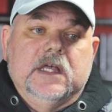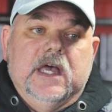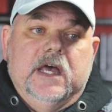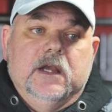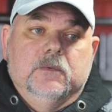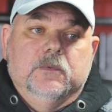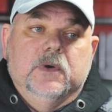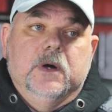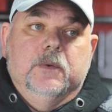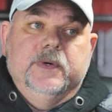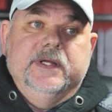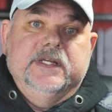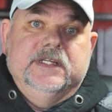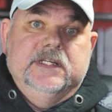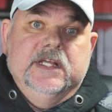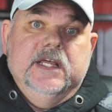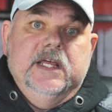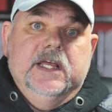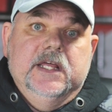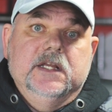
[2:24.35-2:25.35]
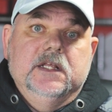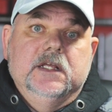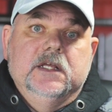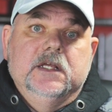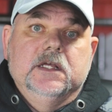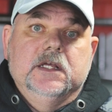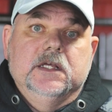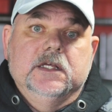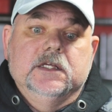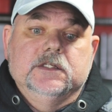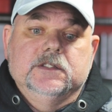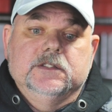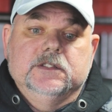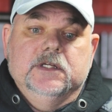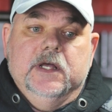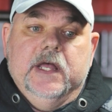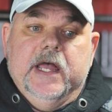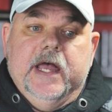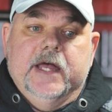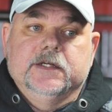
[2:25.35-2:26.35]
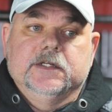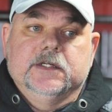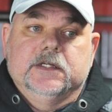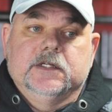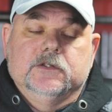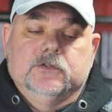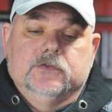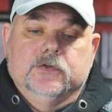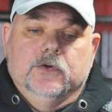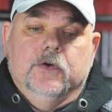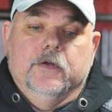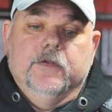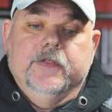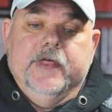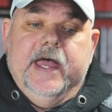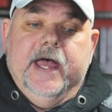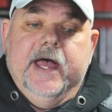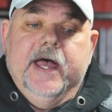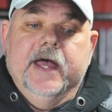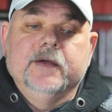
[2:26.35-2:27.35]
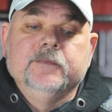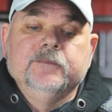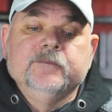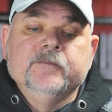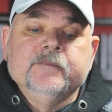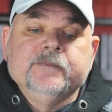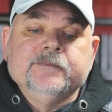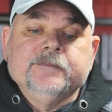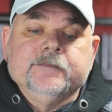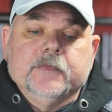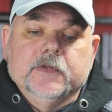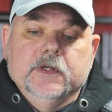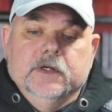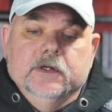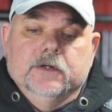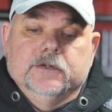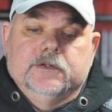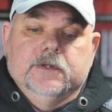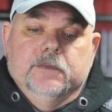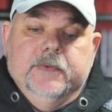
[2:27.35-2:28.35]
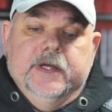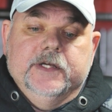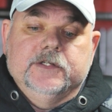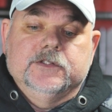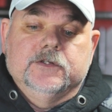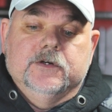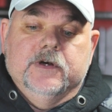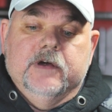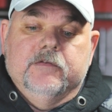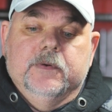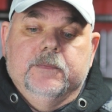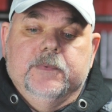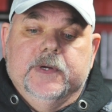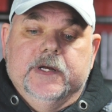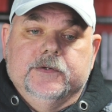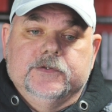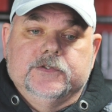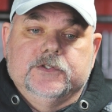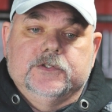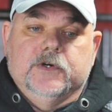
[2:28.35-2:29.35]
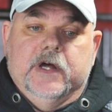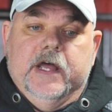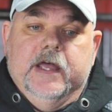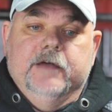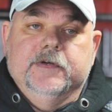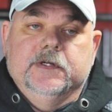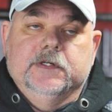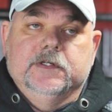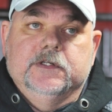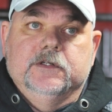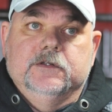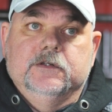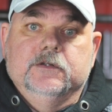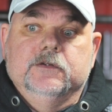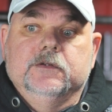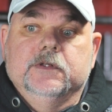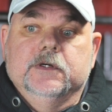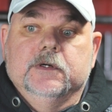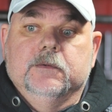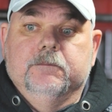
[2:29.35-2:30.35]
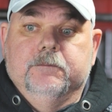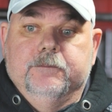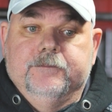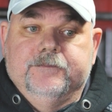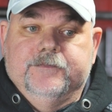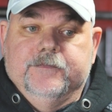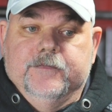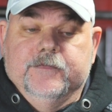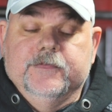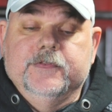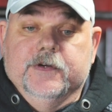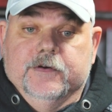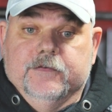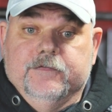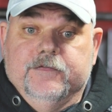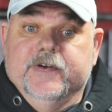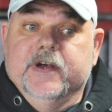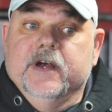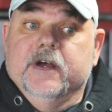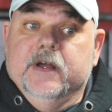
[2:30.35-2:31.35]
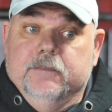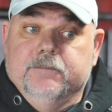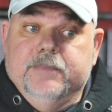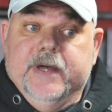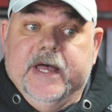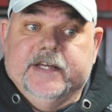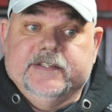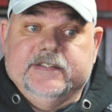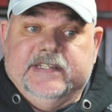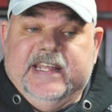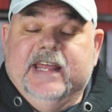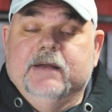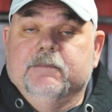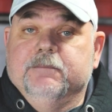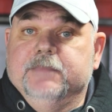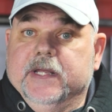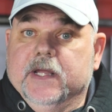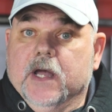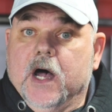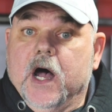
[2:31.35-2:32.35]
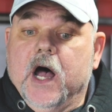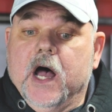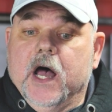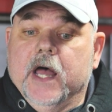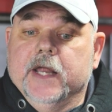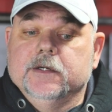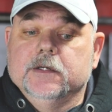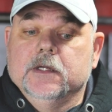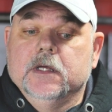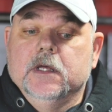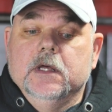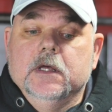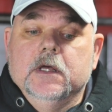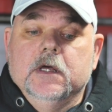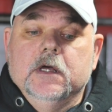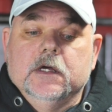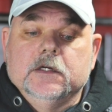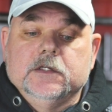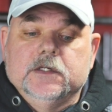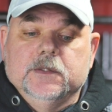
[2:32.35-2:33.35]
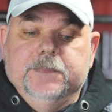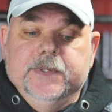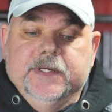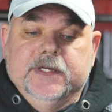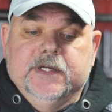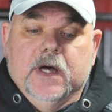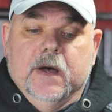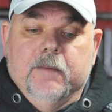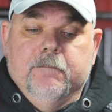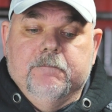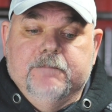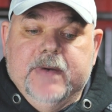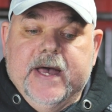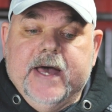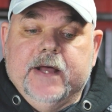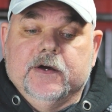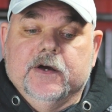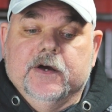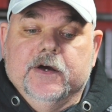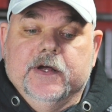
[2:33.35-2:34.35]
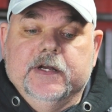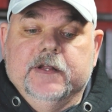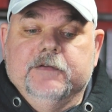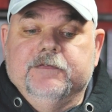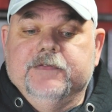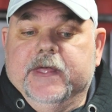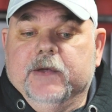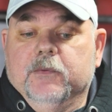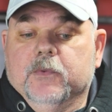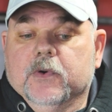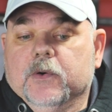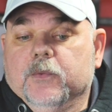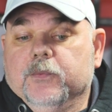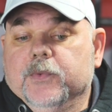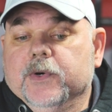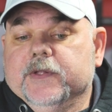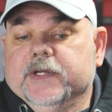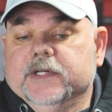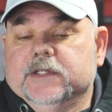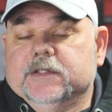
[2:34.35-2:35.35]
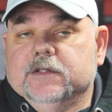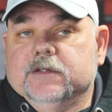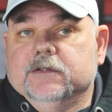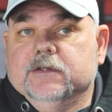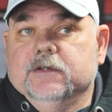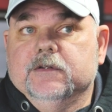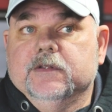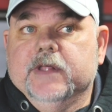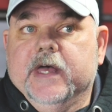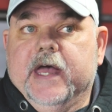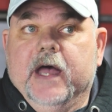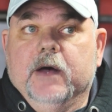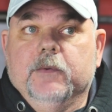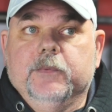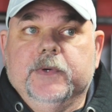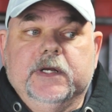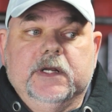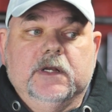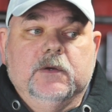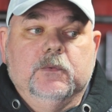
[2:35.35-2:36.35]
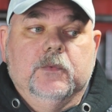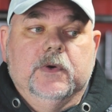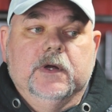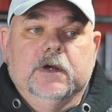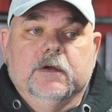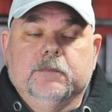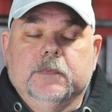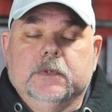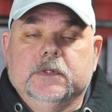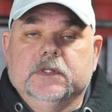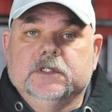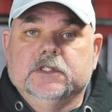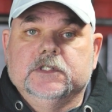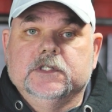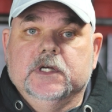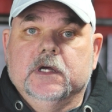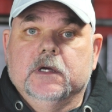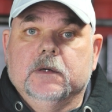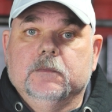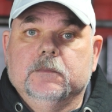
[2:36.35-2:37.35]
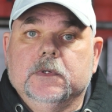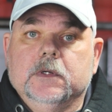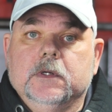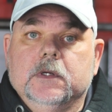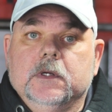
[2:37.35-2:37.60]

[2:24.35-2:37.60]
kind of what we did. Is you had to control that, you know, to make sure everybody was striving to do their very best and beyond to become better. And if they weren't willing to do that, we didn't want them in the gym.